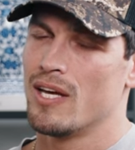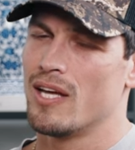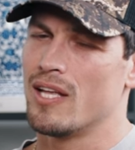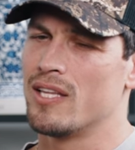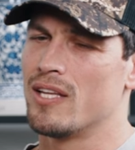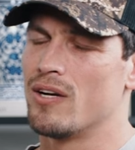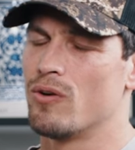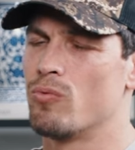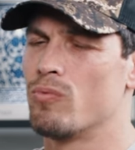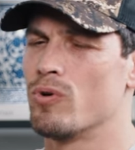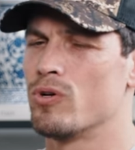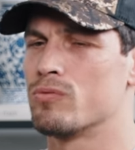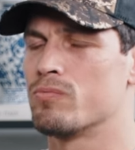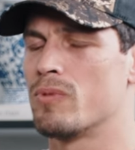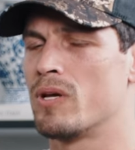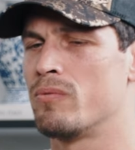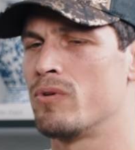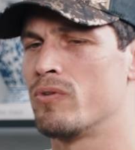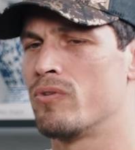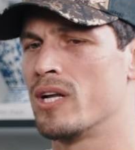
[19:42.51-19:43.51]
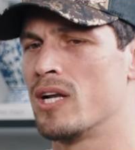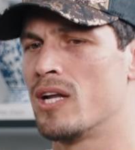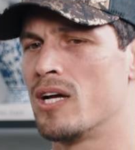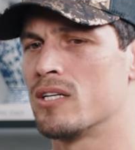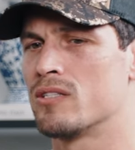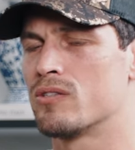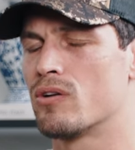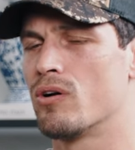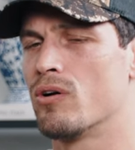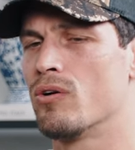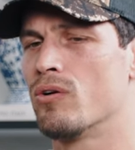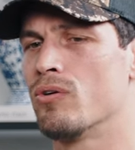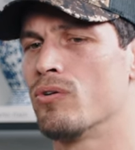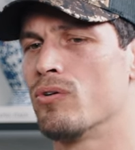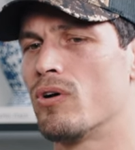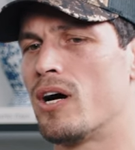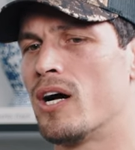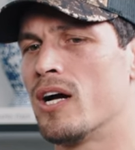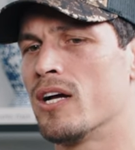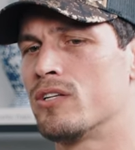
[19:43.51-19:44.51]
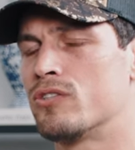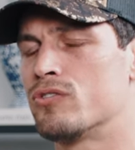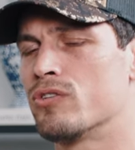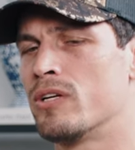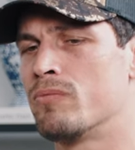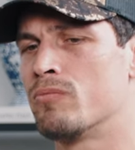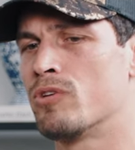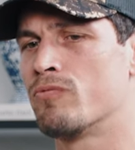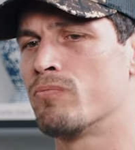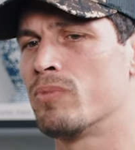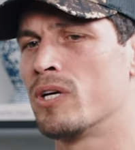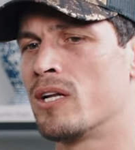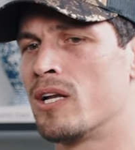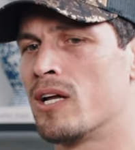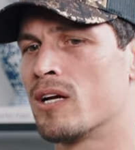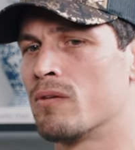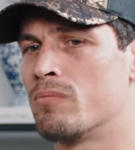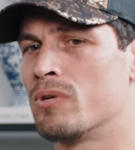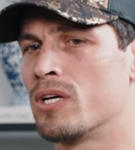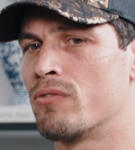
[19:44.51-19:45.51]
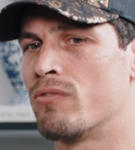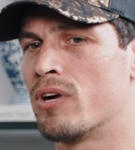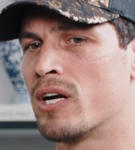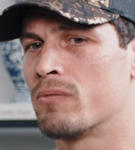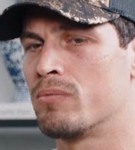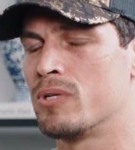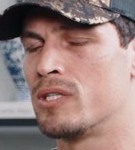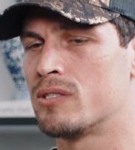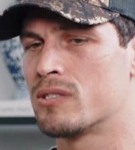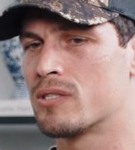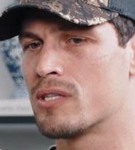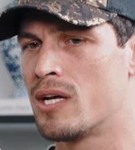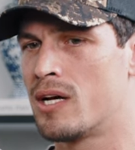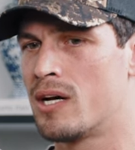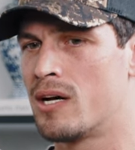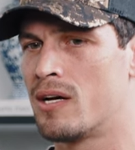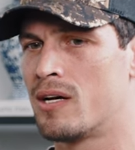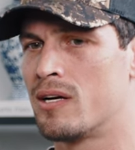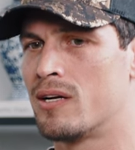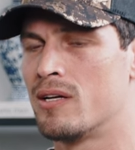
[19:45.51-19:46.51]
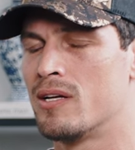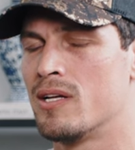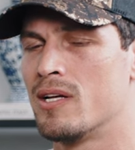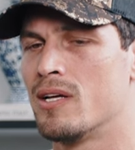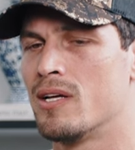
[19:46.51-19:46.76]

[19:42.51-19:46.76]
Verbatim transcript: And then it almost made me realize, oh, I dreamed of being like a big rugby star,